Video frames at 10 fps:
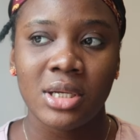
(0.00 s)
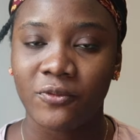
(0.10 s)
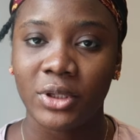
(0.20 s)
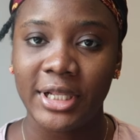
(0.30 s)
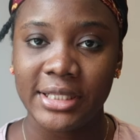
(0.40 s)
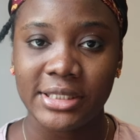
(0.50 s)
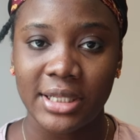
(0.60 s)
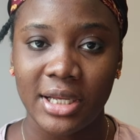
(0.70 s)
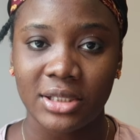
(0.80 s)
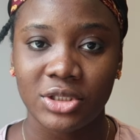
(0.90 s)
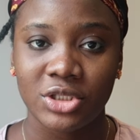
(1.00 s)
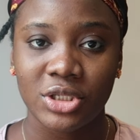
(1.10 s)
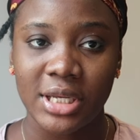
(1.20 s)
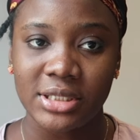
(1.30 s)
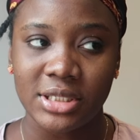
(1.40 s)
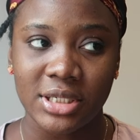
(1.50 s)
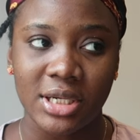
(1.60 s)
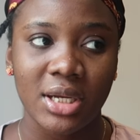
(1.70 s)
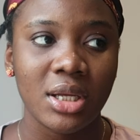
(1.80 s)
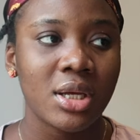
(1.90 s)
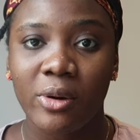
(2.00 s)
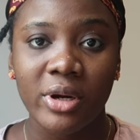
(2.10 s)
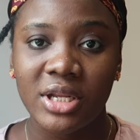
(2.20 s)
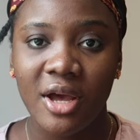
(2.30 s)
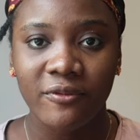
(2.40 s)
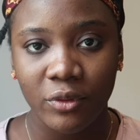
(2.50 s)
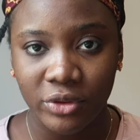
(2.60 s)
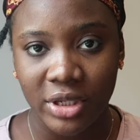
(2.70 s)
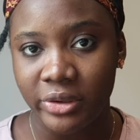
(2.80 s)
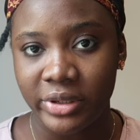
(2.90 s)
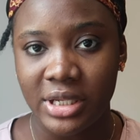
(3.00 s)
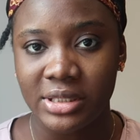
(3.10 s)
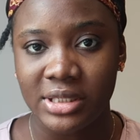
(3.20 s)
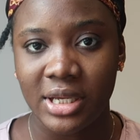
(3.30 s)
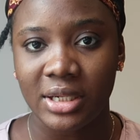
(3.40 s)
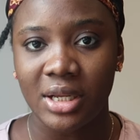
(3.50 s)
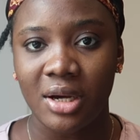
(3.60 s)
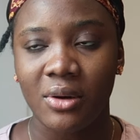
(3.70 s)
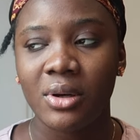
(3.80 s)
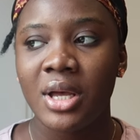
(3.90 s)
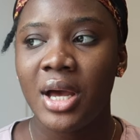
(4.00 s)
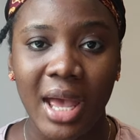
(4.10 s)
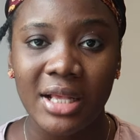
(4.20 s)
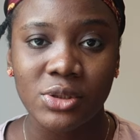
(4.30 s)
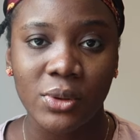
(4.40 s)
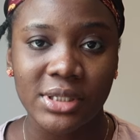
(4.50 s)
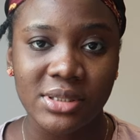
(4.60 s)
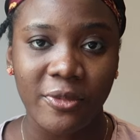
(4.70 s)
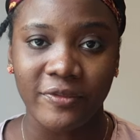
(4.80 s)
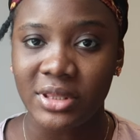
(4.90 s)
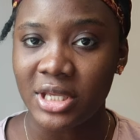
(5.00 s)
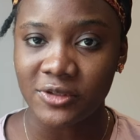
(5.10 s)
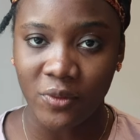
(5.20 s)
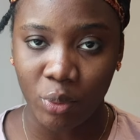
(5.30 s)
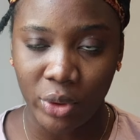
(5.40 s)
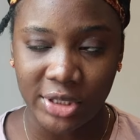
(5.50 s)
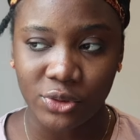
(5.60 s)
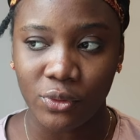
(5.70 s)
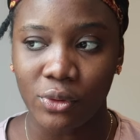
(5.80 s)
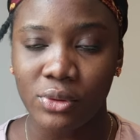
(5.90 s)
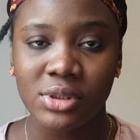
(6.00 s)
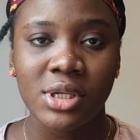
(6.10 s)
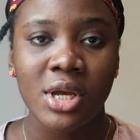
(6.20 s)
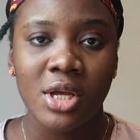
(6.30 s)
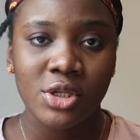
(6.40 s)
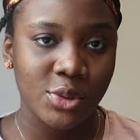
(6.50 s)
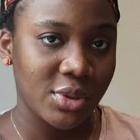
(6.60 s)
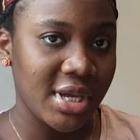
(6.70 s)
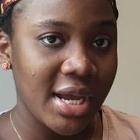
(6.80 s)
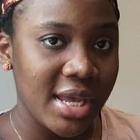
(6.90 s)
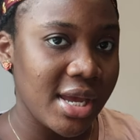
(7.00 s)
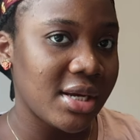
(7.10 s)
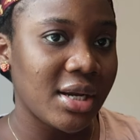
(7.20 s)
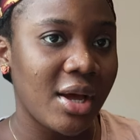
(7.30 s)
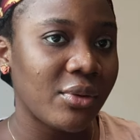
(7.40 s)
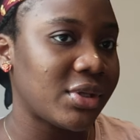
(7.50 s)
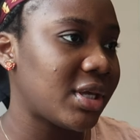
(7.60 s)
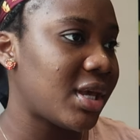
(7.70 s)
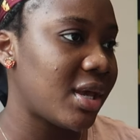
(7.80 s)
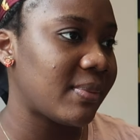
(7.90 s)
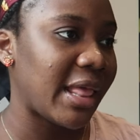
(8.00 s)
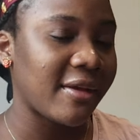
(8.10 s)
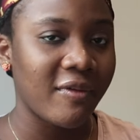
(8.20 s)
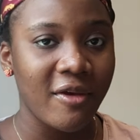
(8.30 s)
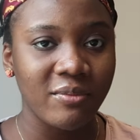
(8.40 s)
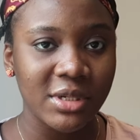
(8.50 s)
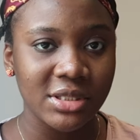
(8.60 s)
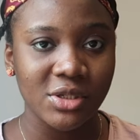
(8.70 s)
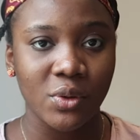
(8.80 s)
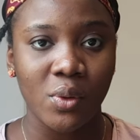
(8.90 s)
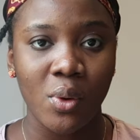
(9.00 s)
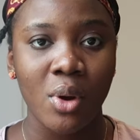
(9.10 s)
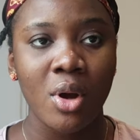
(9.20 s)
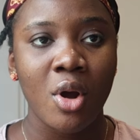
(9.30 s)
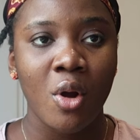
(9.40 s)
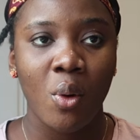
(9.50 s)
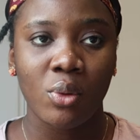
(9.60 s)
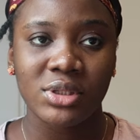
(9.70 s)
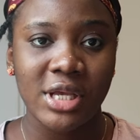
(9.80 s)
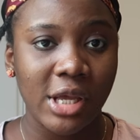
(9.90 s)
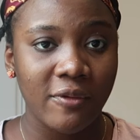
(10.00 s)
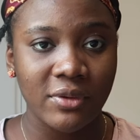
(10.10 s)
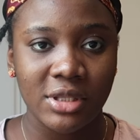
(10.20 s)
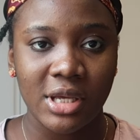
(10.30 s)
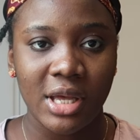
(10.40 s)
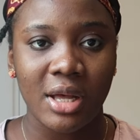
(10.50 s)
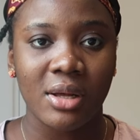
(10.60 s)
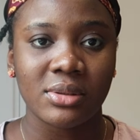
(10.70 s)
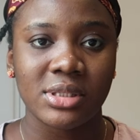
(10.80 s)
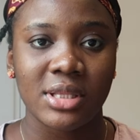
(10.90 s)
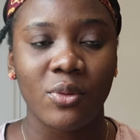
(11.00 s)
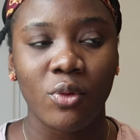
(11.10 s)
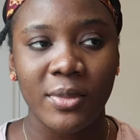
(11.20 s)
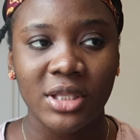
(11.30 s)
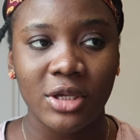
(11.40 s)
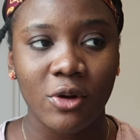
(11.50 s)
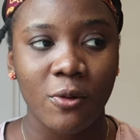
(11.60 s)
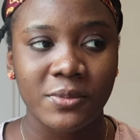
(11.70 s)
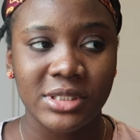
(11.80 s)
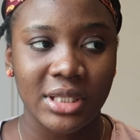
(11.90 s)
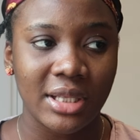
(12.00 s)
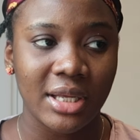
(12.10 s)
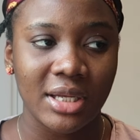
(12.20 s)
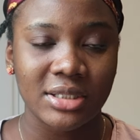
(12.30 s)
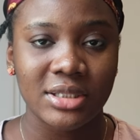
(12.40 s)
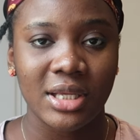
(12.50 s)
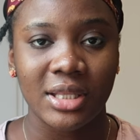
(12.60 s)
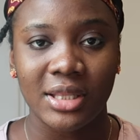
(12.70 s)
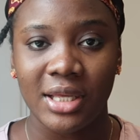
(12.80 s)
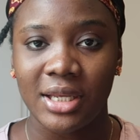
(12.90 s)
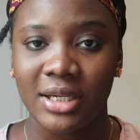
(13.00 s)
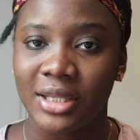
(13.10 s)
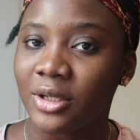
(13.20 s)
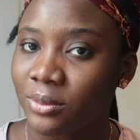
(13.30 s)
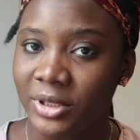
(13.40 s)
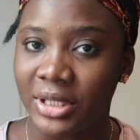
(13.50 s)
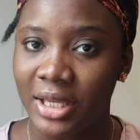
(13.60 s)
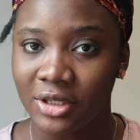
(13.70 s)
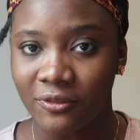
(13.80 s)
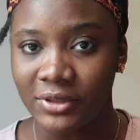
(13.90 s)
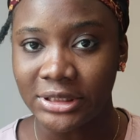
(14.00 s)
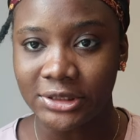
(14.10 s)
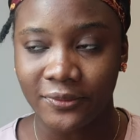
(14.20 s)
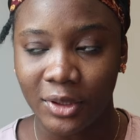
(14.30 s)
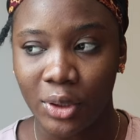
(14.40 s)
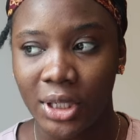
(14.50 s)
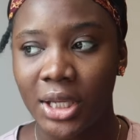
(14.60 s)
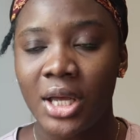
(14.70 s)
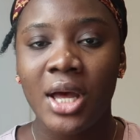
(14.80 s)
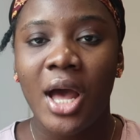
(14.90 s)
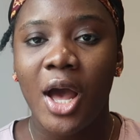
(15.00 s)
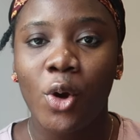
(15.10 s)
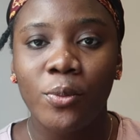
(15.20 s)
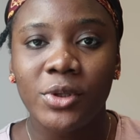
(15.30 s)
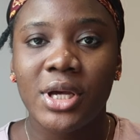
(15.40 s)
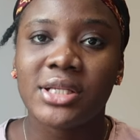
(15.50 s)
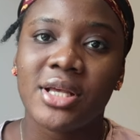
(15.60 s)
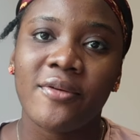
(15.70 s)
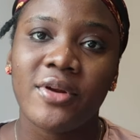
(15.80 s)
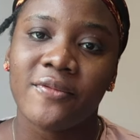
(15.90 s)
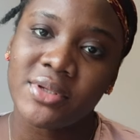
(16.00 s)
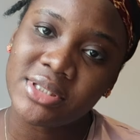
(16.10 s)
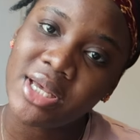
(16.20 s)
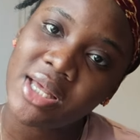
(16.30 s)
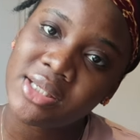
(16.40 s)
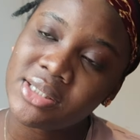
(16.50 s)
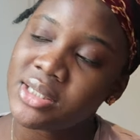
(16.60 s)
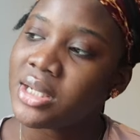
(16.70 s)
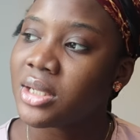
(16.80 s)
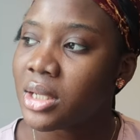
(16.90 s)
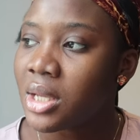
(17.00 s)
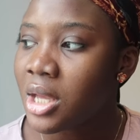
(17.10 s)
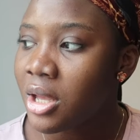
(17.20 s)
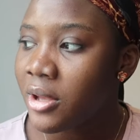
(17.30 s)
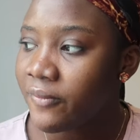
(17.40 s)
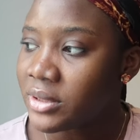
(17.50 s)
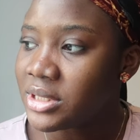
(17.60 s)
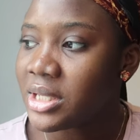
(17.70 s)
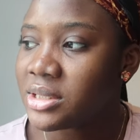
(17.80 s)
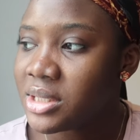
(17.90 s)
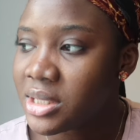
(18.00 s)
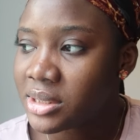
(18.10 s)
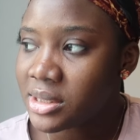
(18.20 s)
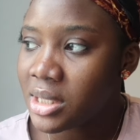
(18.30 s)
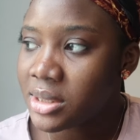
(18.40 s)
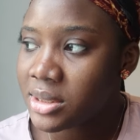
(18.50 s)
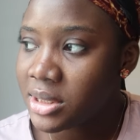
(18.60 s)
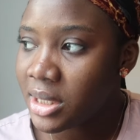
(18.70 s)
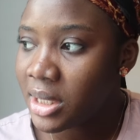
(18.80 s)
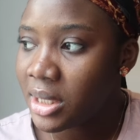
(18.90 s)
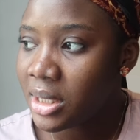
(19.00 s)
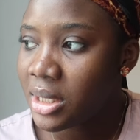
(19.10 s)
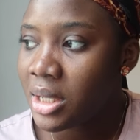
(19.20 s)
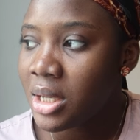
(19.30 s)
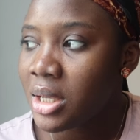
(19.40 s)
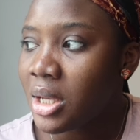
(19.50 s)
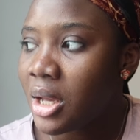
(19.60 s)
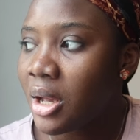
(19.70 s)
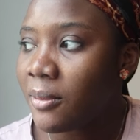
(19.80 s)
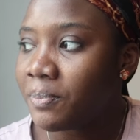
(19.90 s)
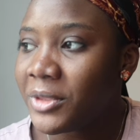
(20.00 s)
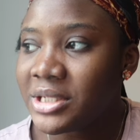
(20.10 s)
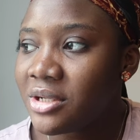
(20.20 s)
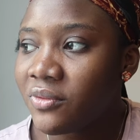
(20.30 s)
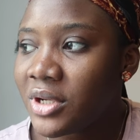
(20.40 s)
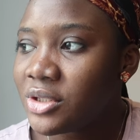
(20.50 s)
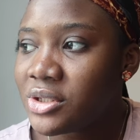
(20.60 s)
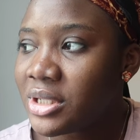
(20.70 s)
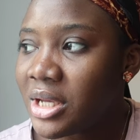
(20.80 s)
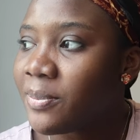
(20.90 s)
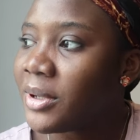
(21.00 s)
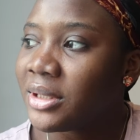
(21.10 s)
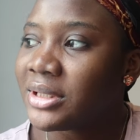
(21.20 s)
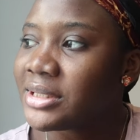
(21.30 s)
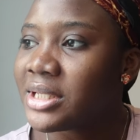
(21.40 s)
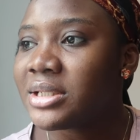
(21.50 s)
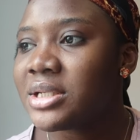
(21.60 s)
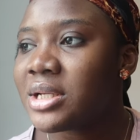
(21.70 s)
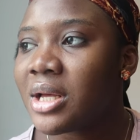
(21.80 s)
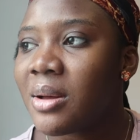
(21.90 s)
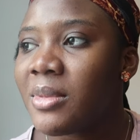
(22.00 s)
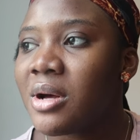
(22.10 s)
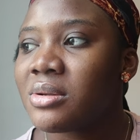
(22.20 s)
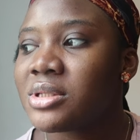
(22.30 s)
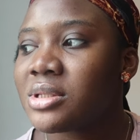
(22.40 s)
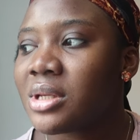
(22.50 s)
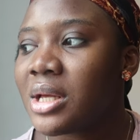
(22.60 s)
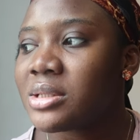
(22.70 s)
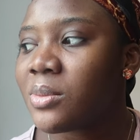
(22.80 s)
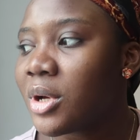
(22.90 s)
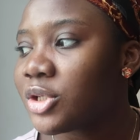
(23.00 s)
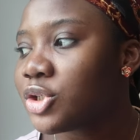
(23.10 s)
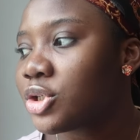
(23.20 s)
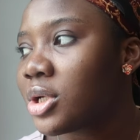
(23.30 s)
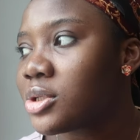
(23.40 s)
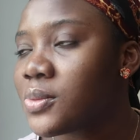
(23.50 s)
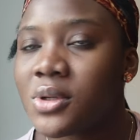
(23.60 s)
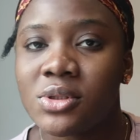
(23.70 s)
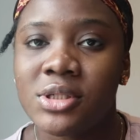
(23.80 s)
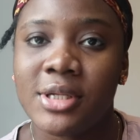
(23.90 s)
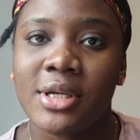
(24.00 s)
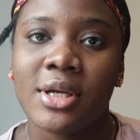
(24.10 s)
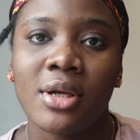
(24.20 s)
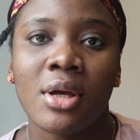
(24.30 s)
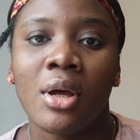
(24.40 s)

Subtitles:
for late lunch and dinner. I already have all the ingredients here now. I had to order some of the things from Waitrose, so they are here now. They came like 5 minutes ago. We'll take everything out and then we'll make the Cobb salad, and then that'll be the end of this vlog. I hope you guys are having a fantastic Sunday. It didn't rain today, but the sun didn't come out as much as well today.